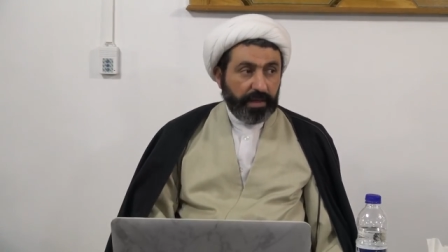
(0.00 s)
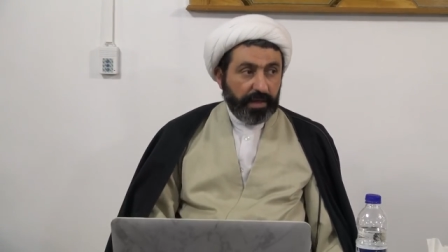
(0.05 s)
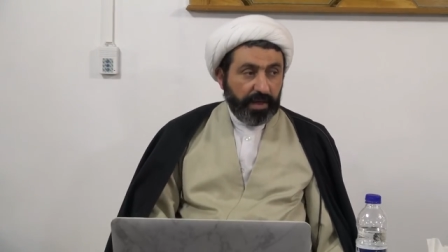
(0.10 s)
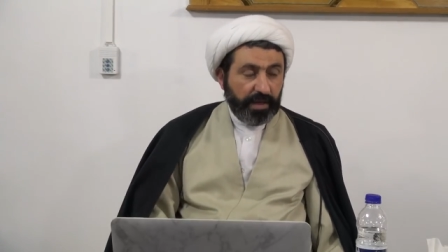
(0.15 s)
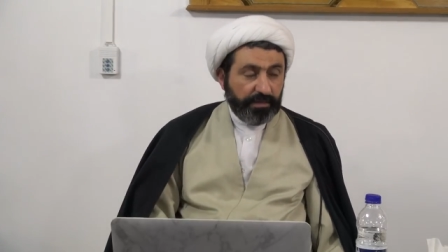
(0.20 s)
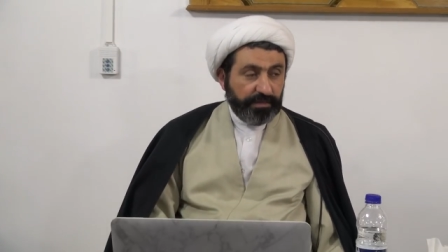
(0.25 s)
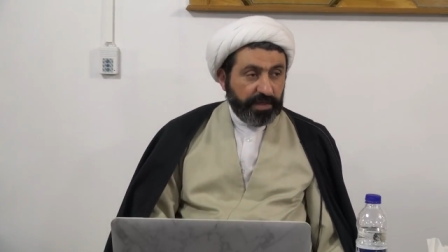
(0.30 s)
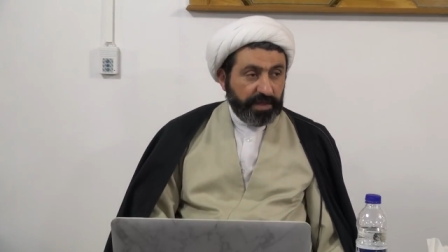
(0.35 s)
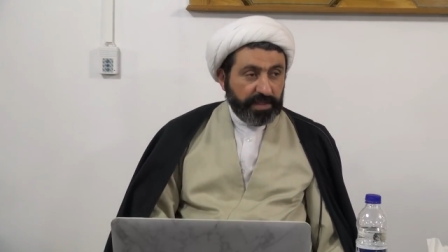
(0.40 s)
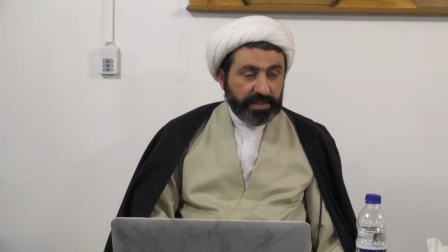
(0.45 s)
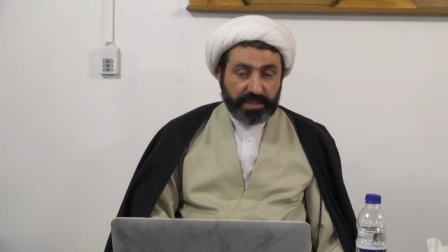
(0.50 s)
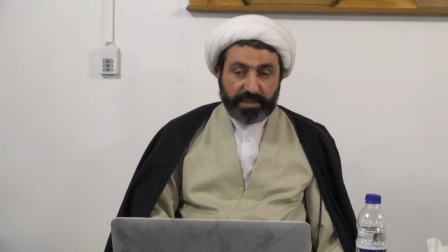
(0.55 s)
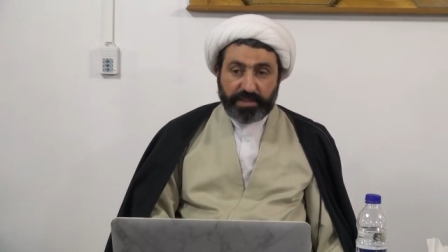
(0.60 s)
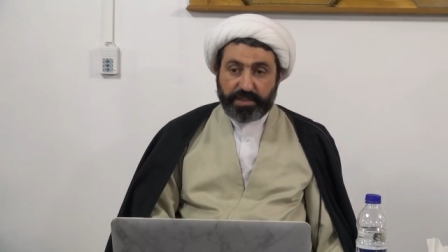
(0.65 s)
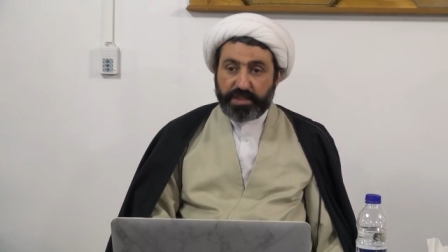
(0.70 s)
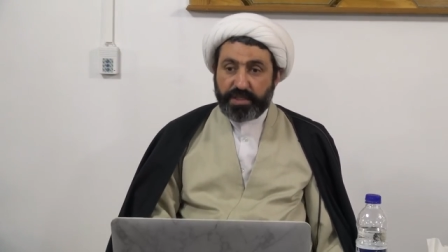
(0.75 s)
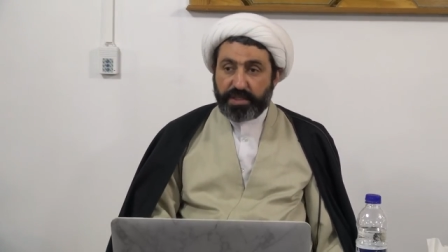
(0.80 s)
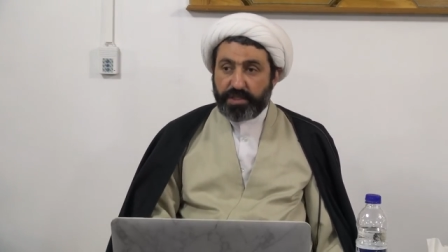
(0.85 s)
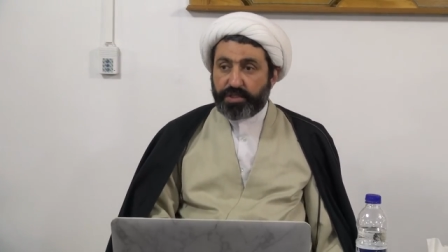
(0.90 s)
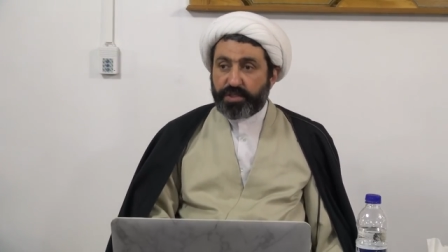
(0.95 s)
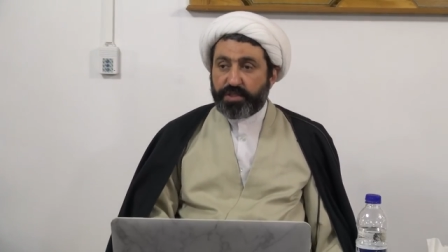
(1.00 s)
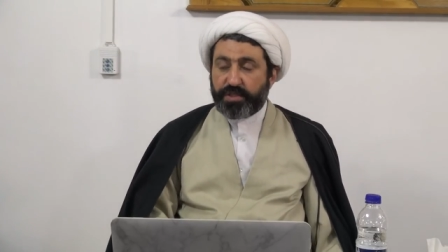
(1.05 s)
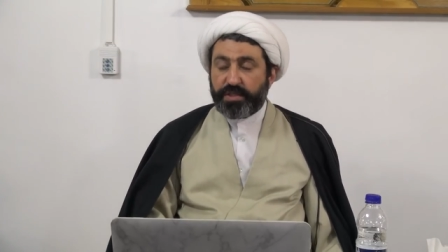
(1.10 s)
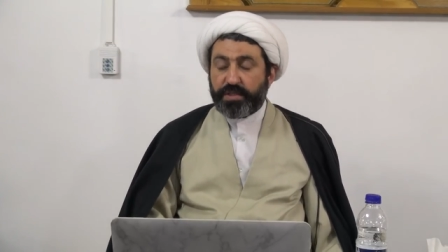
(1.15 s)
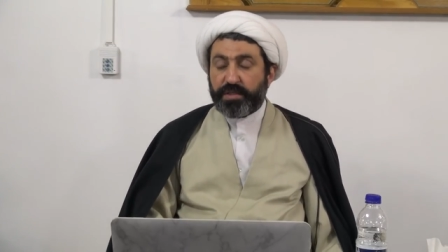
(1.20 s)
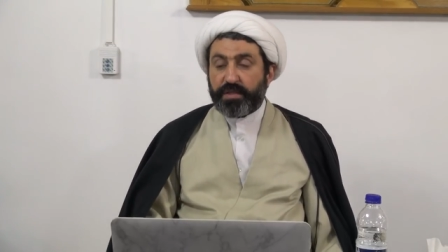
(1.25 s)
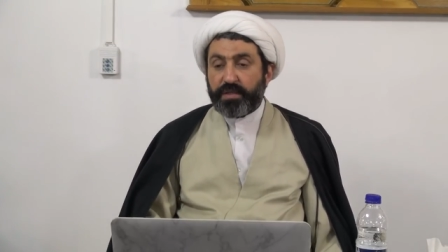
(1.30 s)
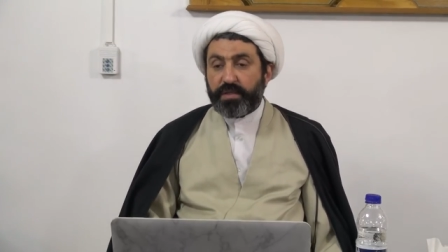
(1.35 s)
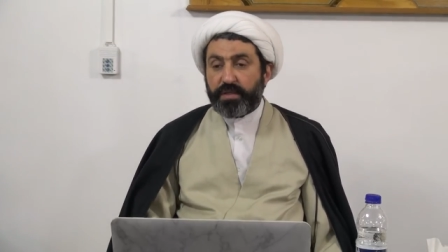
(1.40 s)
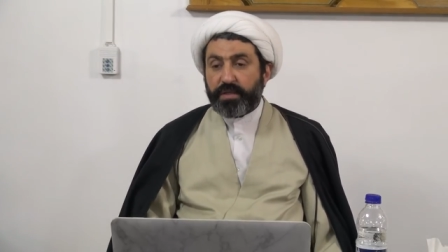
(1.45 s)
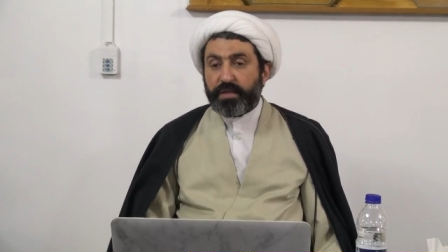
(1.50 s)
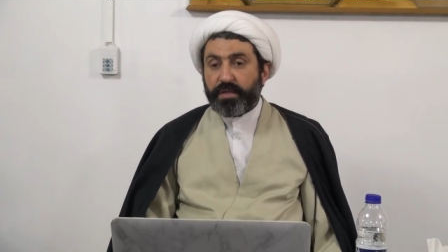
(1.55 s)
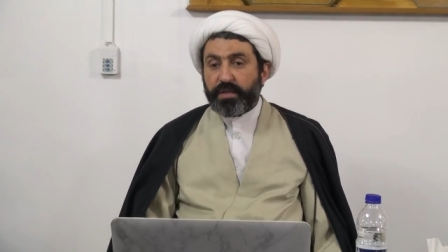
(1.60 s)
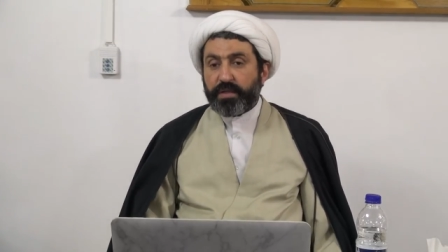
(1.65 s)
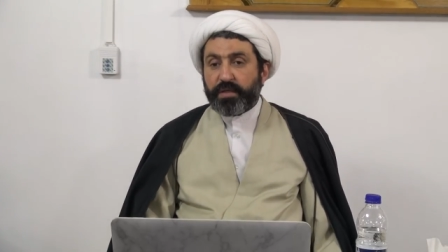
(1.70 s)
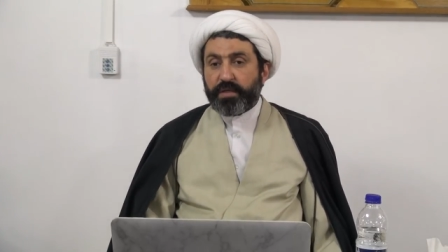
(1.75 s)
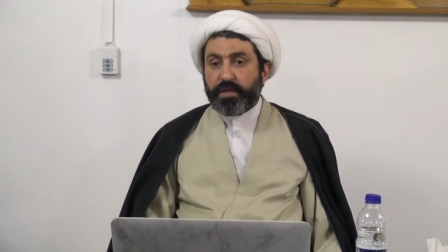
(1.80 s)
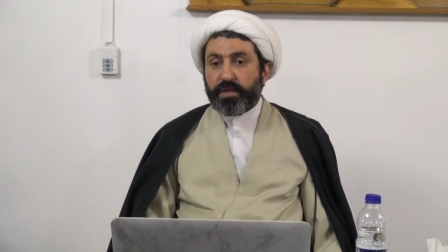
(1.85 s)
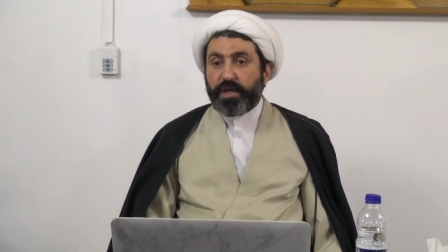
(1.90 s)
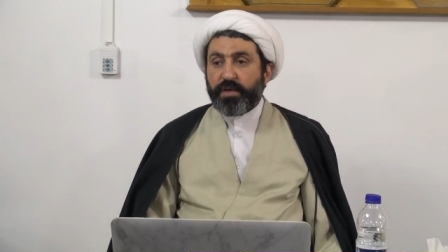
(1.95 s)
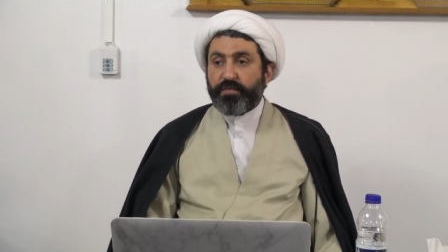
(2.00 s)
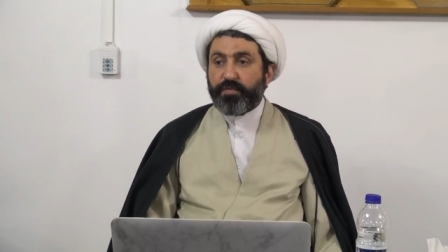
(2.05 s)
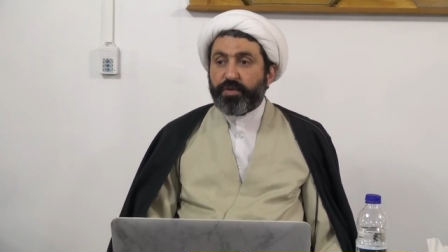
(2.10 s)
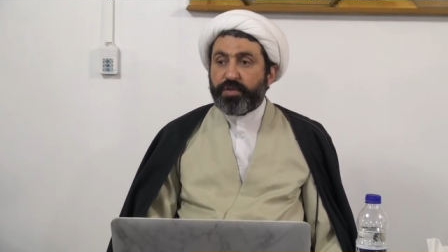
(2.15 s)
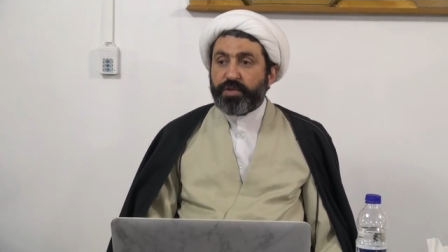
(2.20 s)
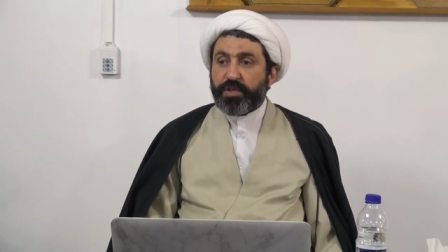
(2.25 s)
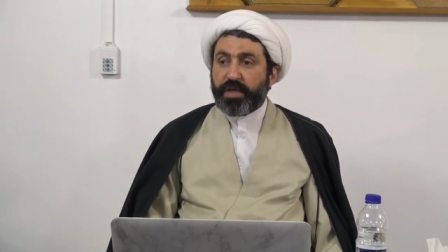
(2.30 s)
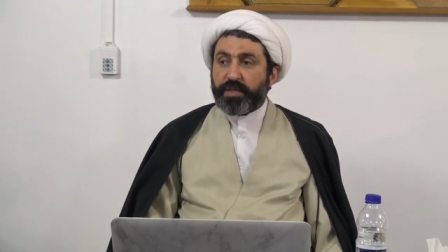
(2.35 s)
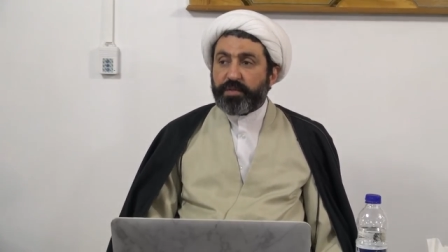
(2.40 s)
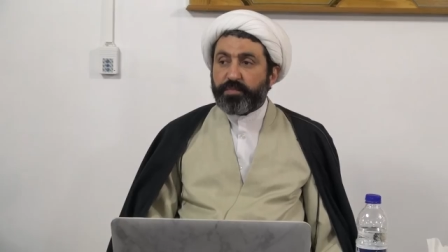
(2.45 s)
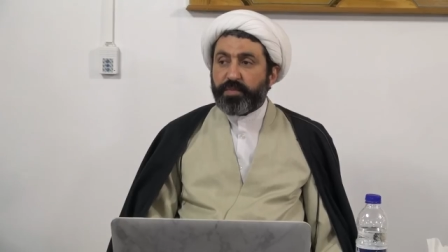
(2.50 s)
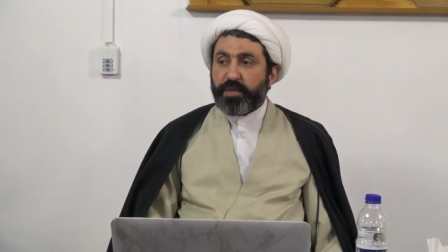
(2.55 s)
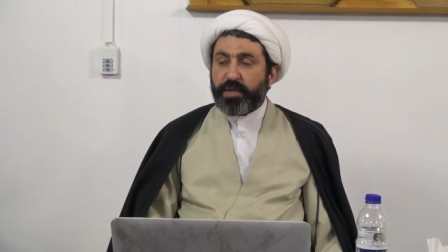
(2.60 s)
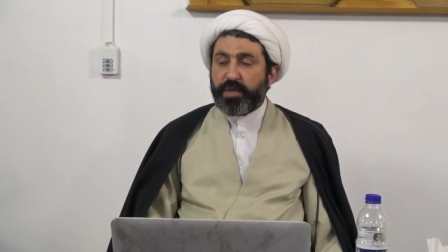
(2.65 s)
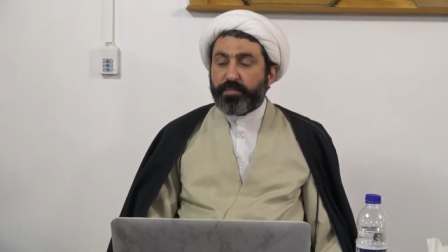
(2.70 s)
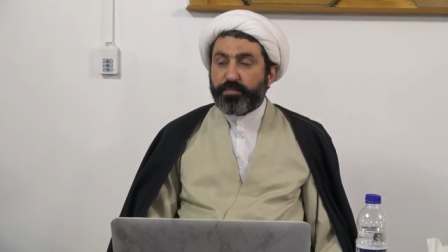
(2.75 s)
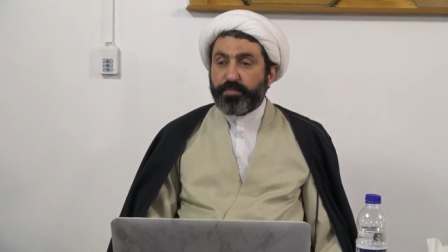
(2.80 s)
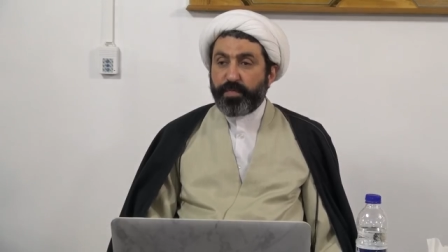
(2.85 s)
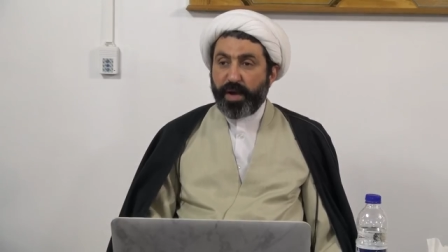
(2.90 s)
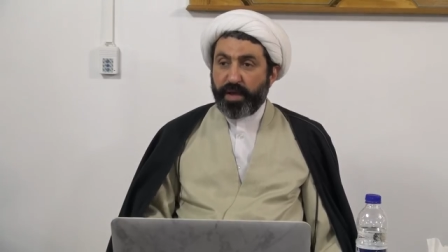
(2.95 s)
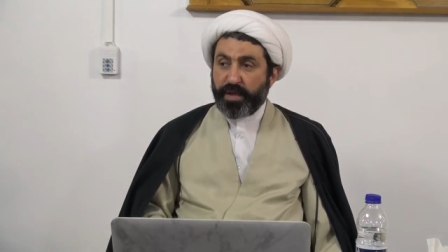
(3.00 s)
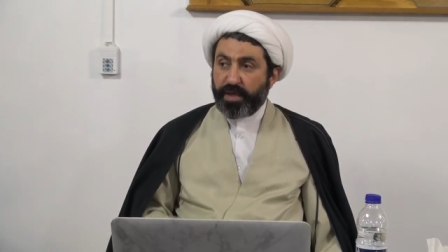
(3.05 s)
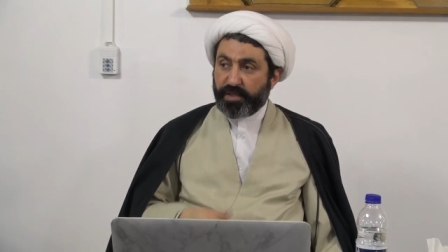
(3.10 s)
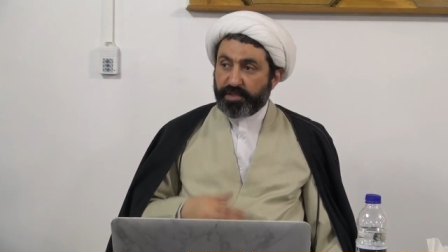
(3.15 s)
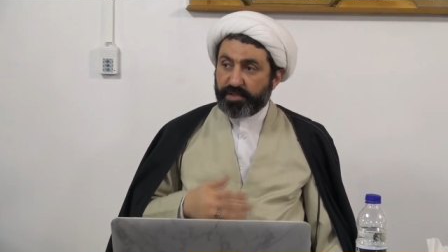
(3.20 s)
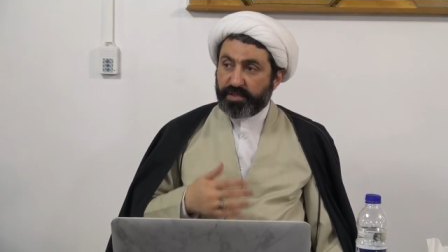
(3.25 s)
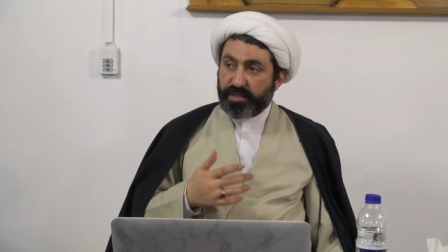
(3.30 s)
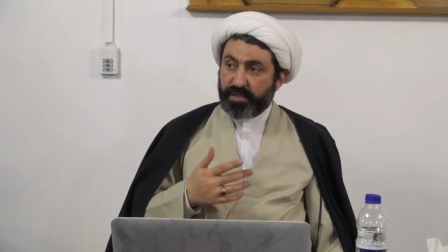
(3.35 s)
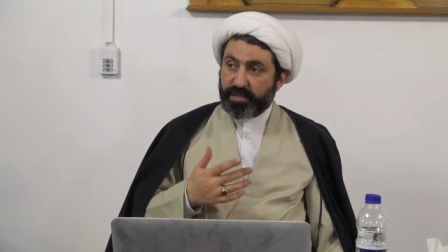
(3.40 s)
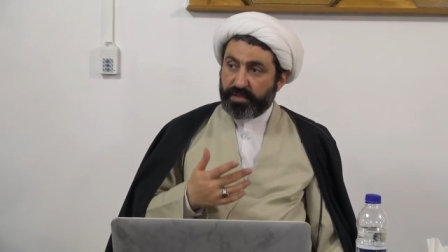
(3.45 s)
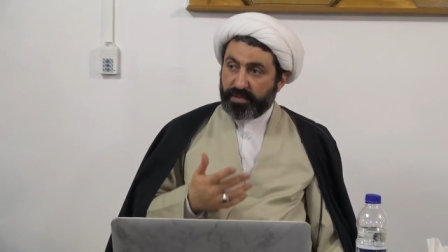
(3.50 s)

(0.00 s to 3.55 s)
if he's a teacher, he would not be biased.